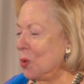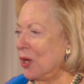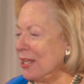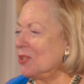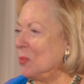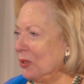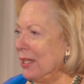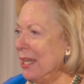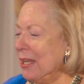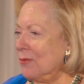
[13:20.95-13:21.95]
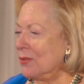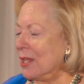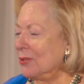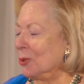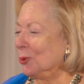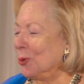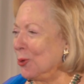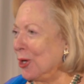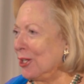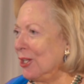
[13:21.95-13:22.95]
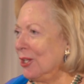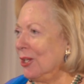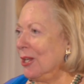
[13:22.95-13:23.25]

where it's believed that the Lord